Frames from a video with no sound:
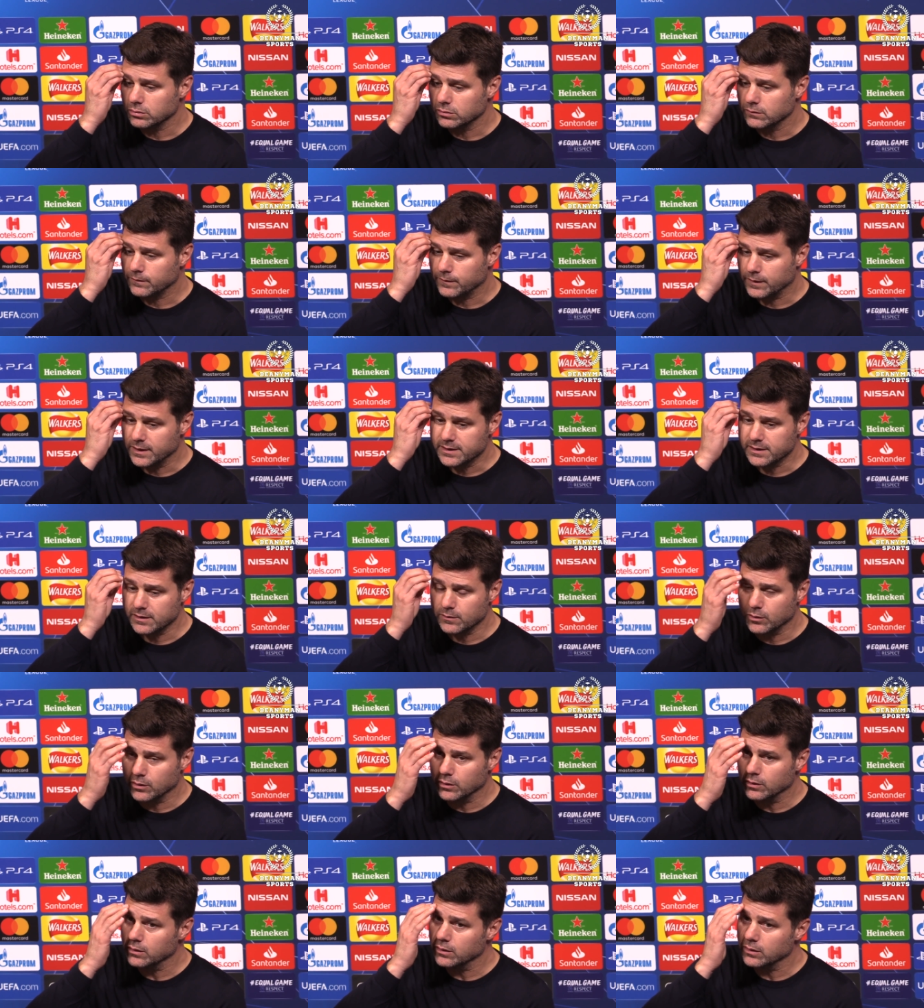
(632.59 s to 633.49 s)
first of
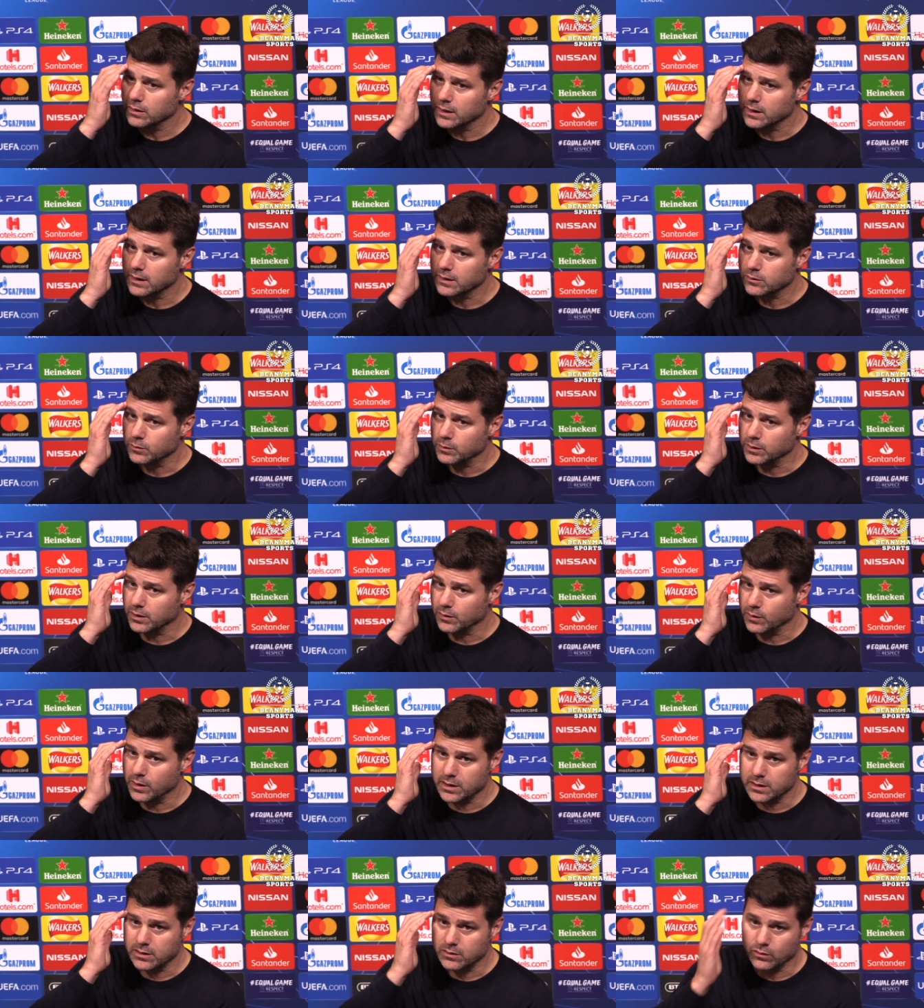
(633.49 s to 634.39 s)
all, uh, to be
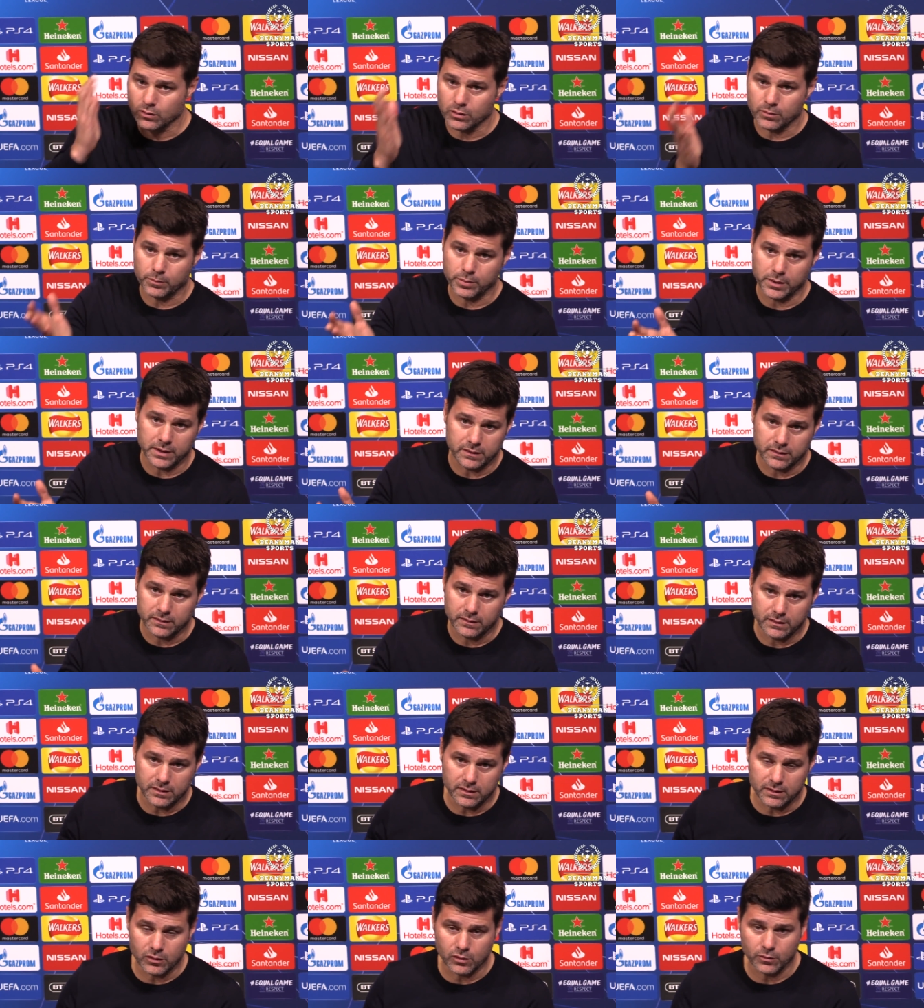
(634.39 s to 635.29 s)
ready to compete
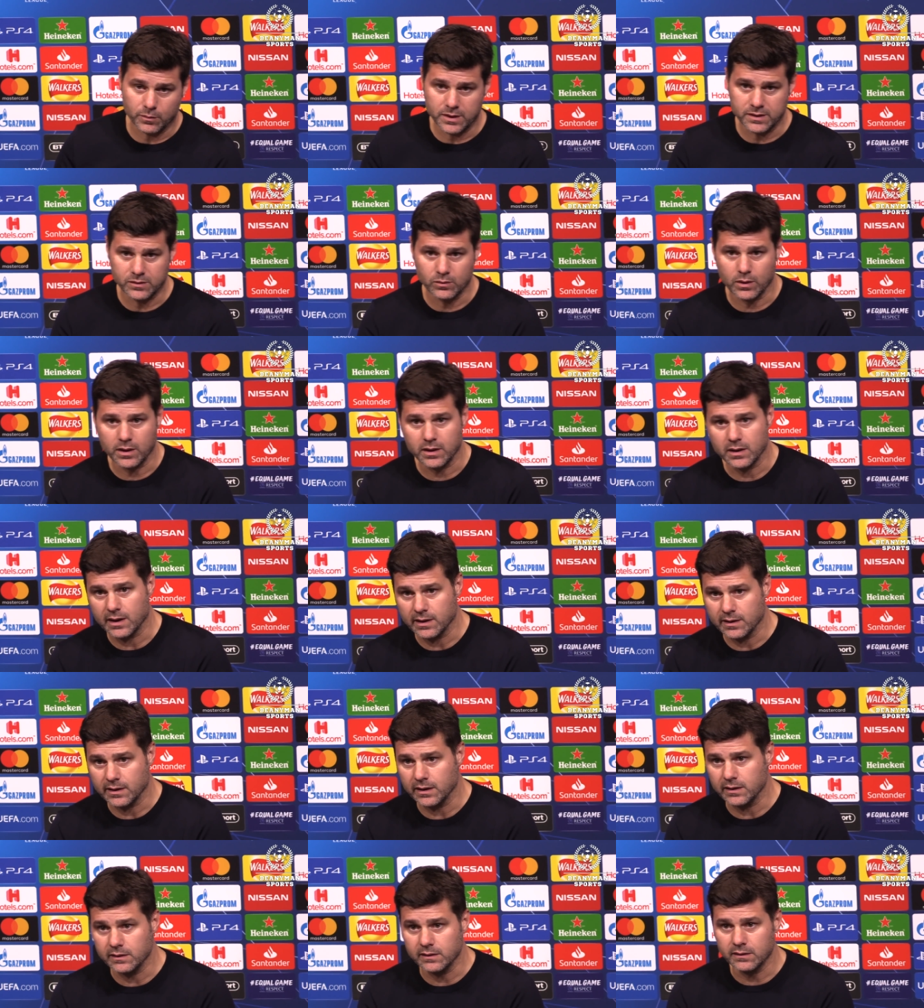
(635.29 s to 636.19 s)
in your best way,
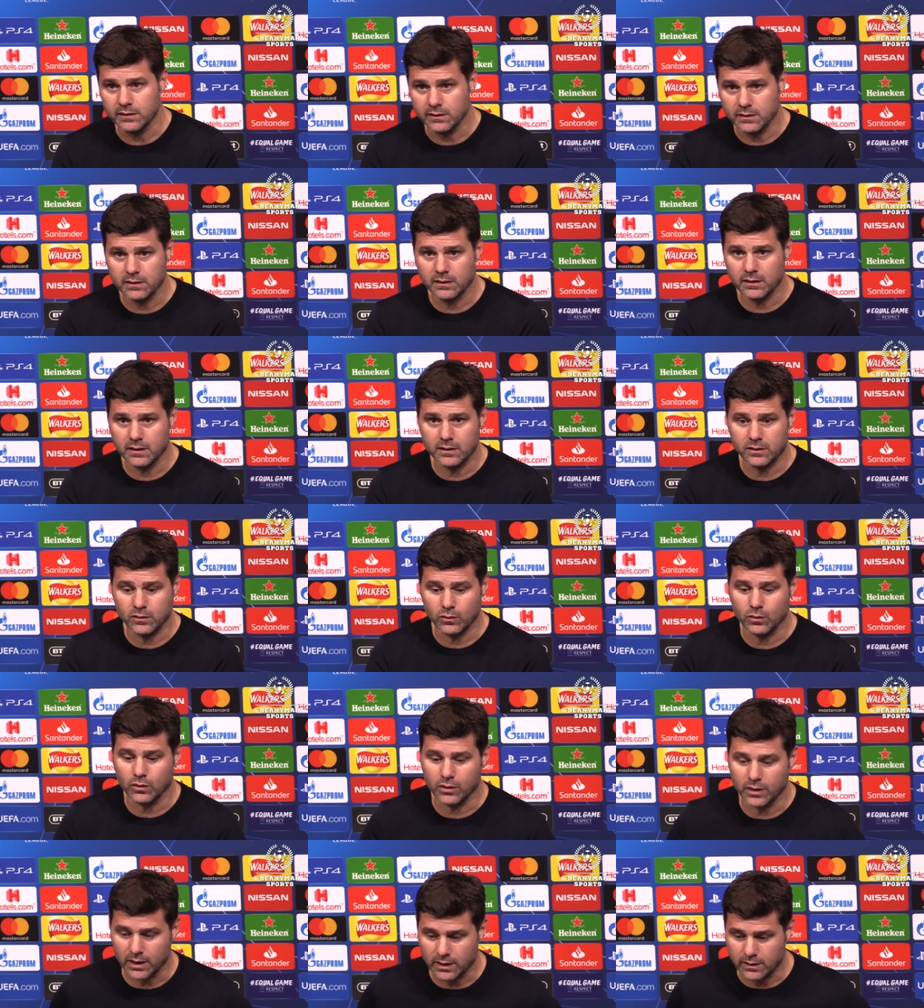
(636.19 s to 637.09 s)
and then uh, to
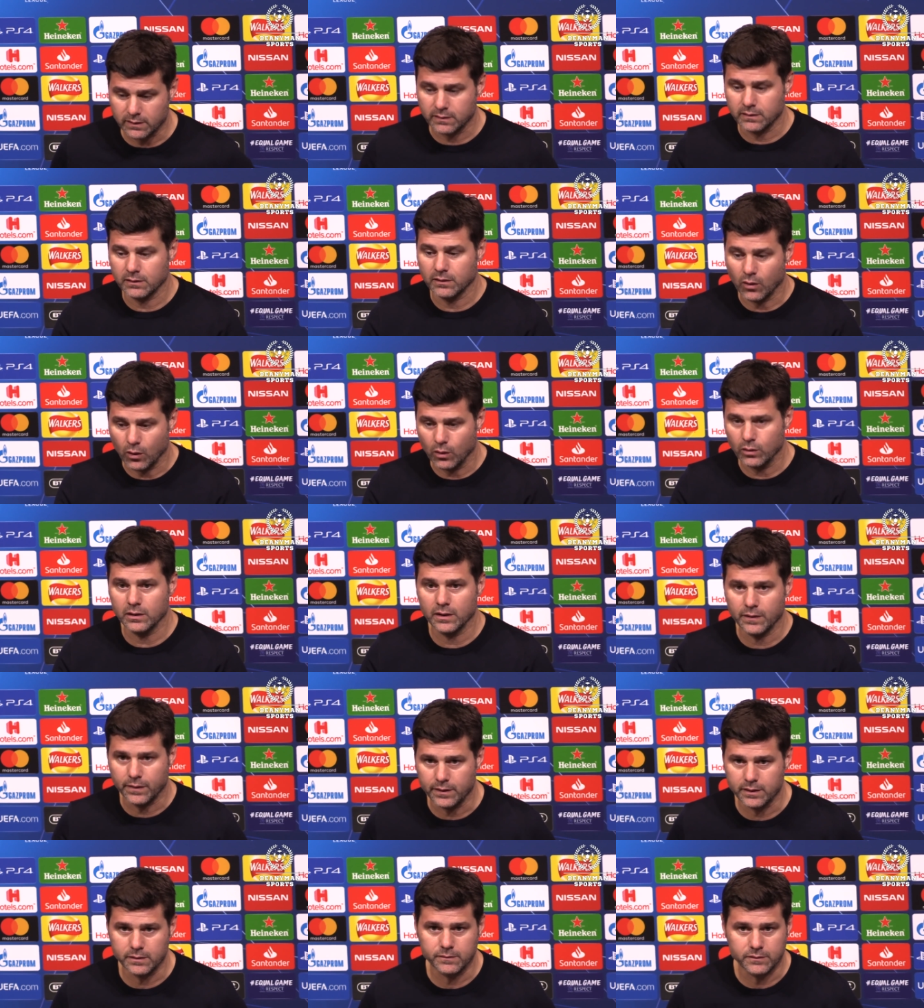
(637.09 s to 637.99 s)
connect all the
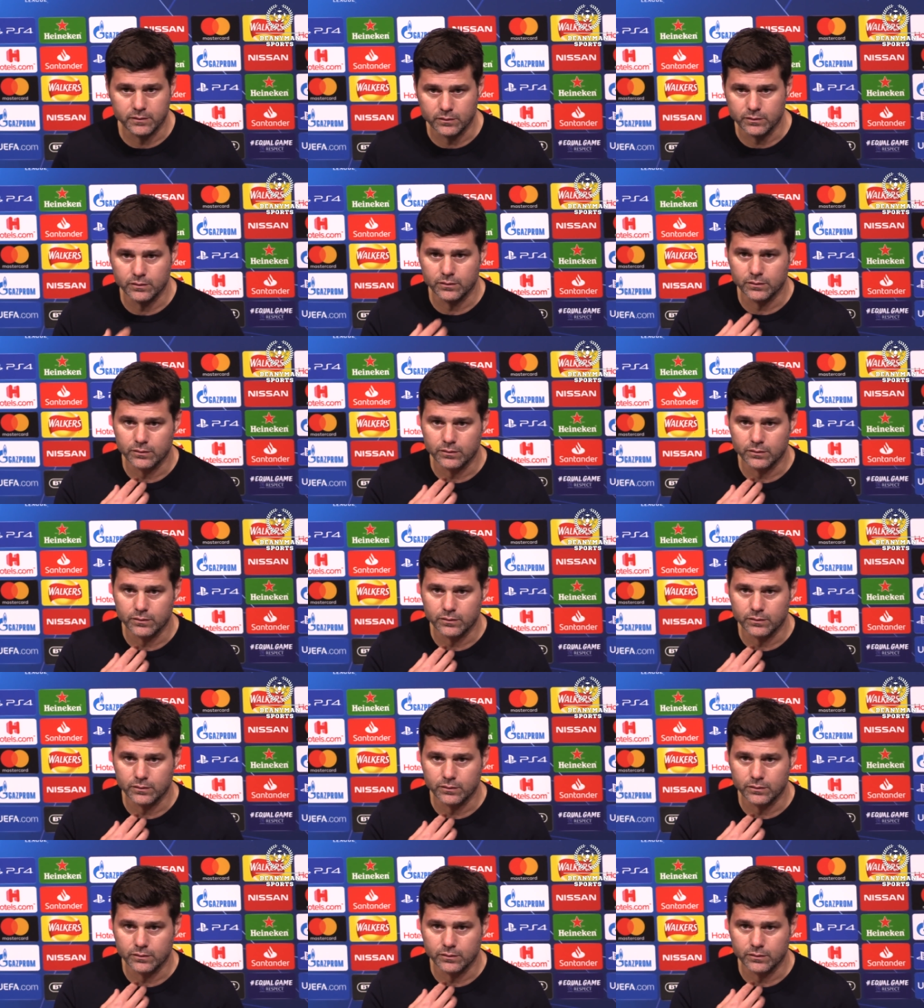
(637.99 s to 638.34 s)
things to